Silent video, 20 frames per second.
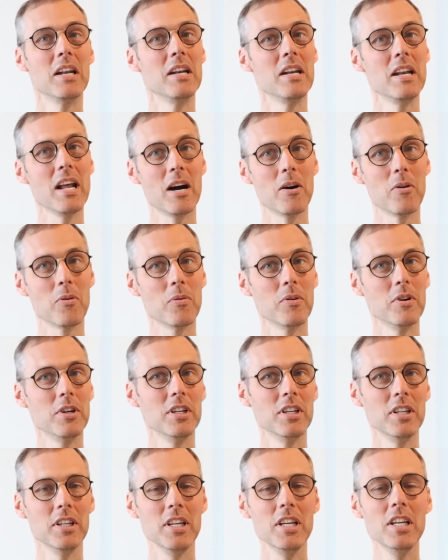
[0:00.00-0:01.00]
Now,
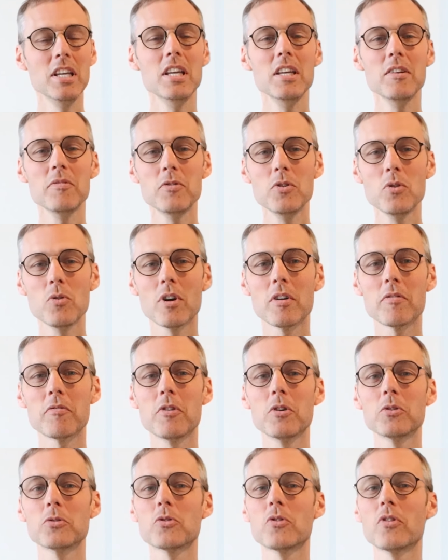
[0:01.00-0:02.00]
if you are
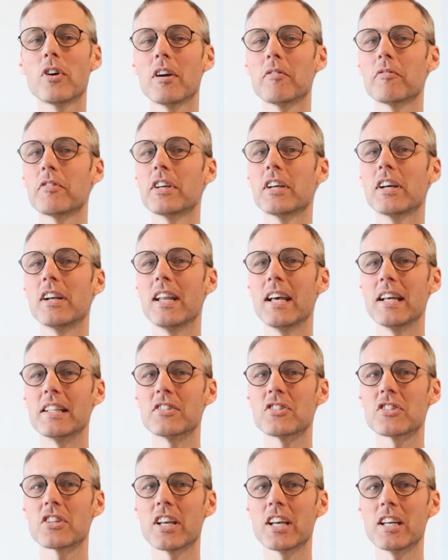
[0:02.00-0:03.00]
photographing a
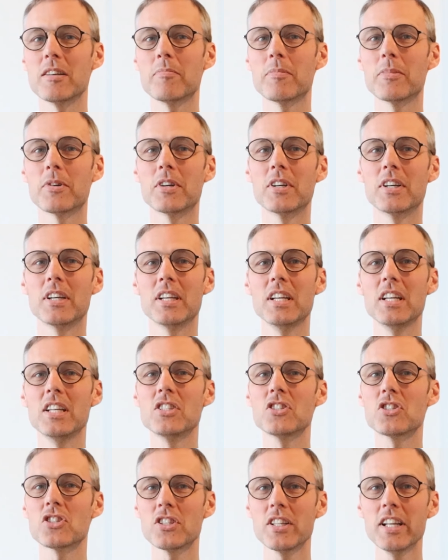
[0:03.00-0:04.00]
landscape,
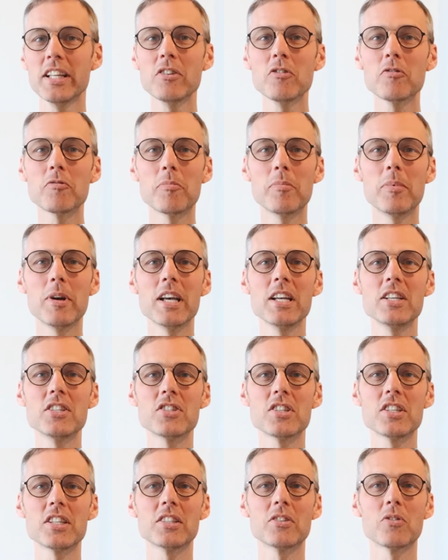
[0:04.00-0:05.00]
instead of
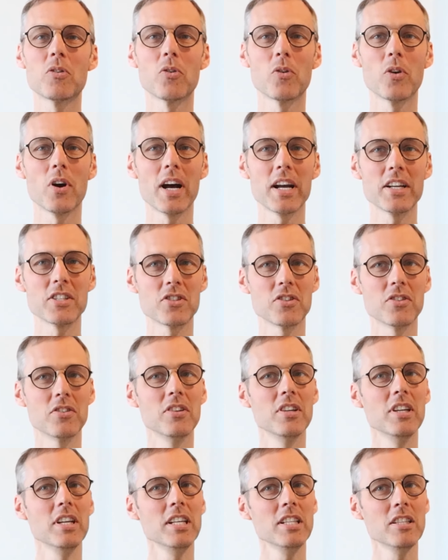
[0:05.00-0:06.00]
placing the horizon
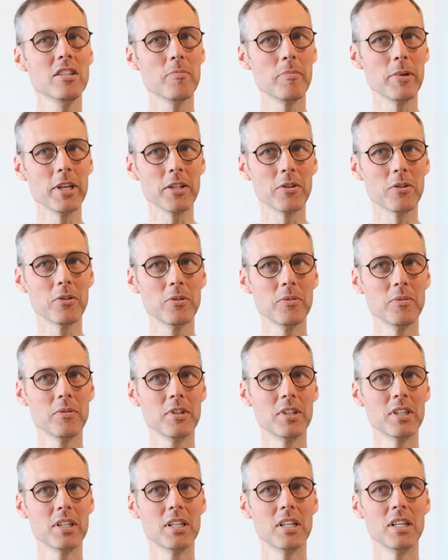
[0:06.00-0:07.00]
in the middle,
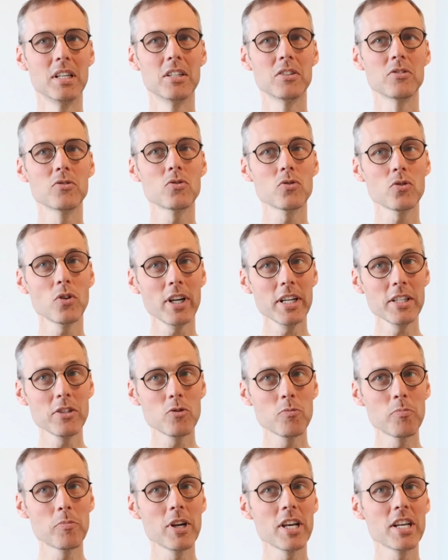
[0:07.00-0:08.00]
try
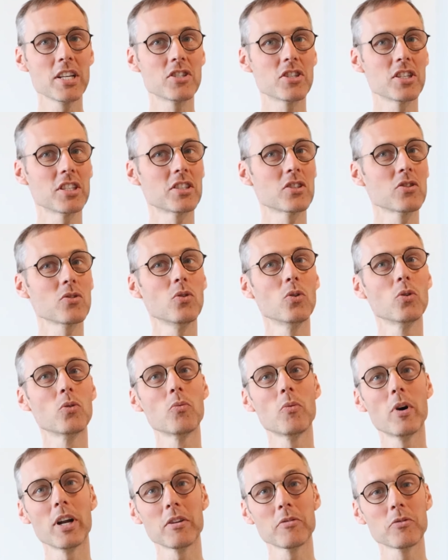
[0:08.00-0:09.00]
to place it
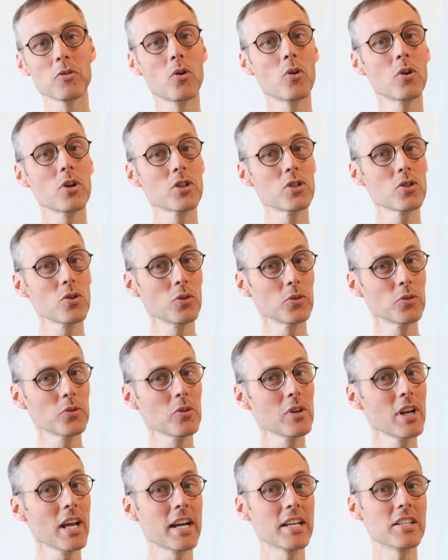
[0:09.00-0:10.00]
on one of the
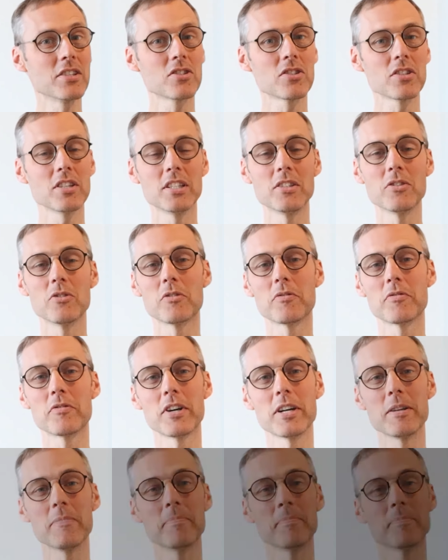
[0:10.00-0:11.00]
horizontal lines in your
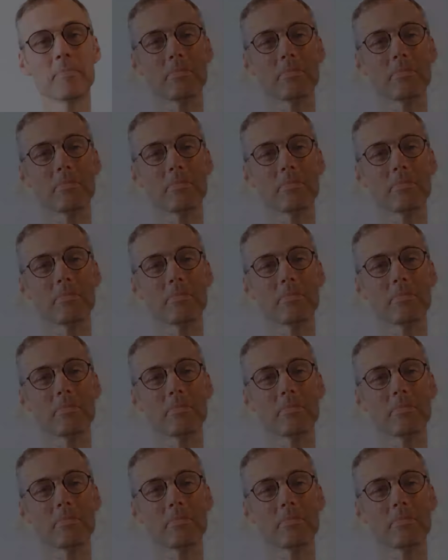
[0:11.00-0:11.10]
frame.